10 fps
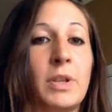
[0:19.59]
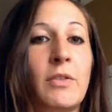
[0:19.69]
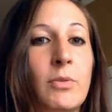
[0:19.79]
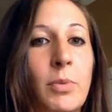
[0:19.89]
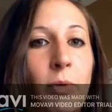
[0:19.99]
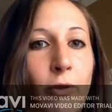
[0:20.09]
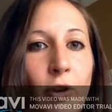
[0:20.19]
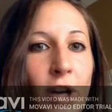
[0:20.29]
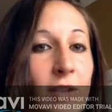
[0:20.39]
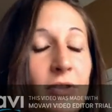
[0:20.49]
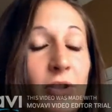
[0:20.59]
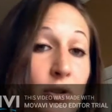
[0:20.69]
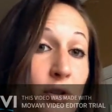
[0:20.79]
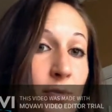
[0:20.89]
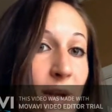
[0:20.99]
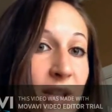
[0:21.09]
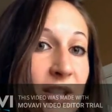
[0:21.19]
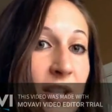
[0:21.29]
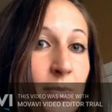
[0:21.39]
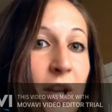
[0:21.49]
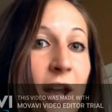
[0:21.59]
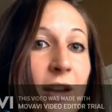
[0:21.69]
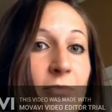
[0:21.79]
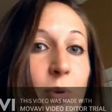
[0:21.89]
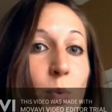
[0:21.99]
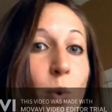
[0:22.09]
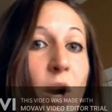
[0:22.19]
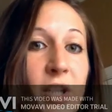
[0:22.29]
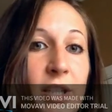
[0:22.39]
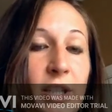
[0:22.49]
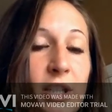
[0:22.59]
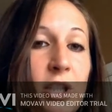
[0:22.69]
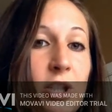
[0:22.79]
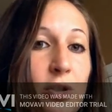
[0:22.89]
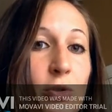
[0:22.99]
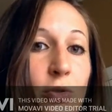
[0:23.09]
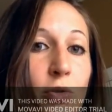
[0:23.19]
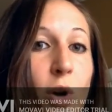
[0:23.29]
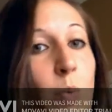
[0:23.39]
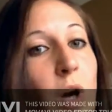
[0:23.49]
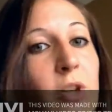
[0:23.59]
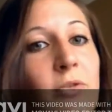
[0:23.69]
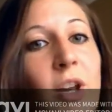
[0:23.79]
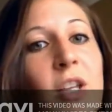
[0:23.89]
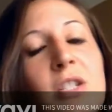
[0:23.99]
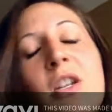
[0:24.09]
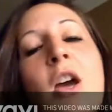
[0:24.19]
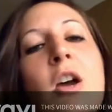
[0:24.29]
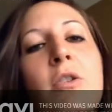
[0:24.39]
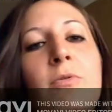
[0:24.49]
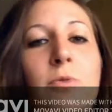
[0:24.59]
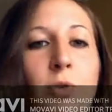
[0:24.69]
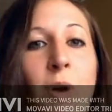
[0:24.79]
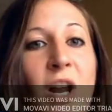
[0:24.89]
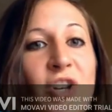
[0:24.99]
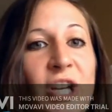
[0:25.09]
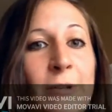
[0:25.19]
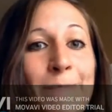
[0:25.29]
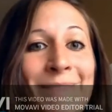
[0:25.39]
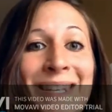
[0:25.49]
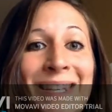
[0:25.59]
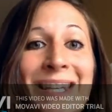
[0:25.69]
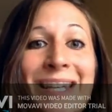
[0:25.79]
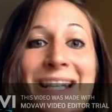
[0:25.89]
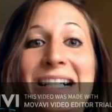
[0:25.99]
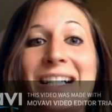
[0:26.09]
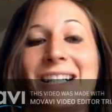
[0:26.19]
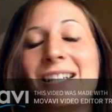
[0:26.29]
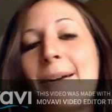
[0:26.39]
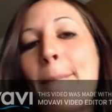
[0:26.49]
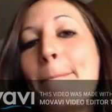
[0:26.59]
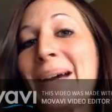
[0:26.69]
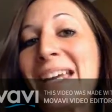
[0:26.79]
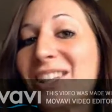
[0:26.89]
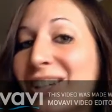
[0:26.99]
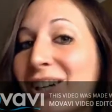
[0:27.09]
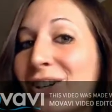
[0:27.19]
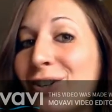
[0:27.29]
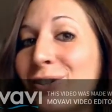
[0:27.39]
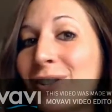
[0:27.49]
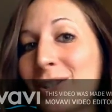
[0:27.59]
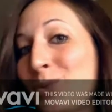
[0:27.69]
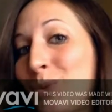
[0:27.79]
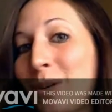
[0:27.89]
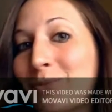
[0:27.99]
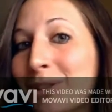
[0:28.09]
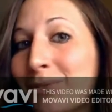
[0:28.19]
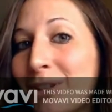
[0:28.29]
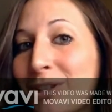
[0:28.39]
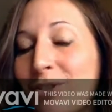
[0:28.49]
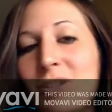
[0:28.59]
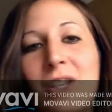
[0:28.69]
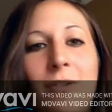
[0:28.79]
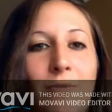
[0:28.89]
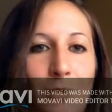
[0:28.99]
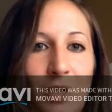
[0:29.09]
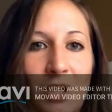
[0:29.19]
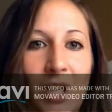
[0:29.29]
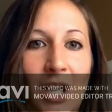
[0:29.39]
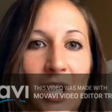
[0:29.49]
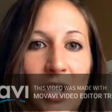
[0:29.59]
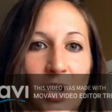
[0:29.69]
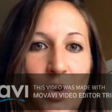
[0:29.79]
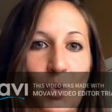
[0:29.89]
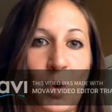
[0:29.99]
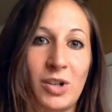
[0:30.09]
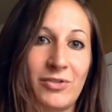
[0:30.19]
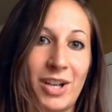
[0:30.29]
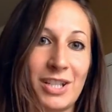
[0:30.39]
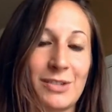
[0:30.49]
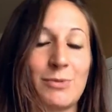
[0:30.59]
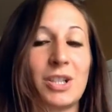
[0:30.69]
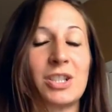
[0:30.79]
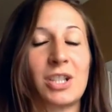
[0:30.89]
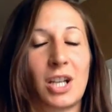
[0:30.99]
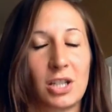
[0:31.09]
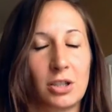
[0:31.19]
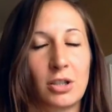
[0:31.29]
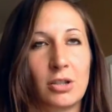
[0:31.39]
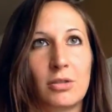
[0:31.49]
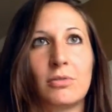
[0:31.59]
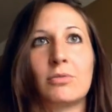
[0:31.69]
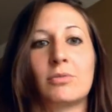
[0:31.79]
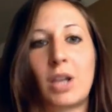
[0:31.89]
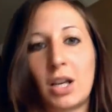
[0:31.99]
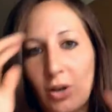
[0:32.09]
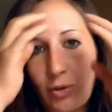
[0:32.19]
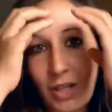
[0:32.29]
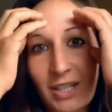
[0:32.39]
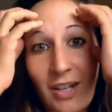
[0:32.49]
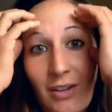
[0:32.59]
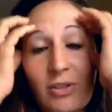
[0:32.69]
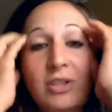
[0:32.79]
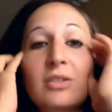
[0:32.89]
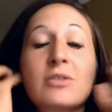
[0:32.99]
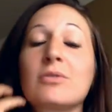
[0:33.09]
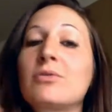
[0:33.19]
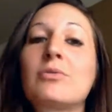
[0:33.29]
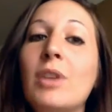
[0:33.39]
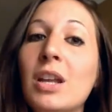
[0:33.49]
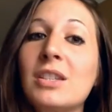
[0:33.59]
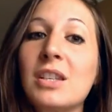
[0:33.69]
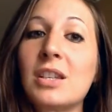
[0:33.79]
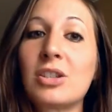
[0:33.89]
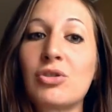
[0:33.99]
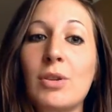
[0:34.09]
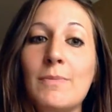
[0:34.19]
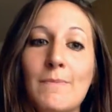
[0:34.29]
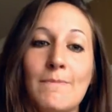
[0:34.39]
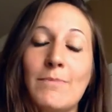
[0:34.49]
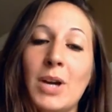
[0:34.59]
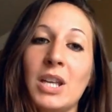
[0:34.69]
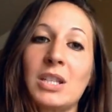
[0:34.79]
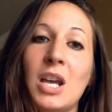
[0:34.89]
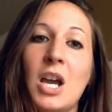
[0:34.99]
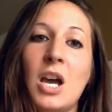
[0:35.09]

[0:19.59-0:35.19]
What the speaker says: even before I even heard about the summit, I've been wanting to do a water fast for a while now. My goal is what I really want to do is a 40-day water fast, which I know that sounds crazy extreme, but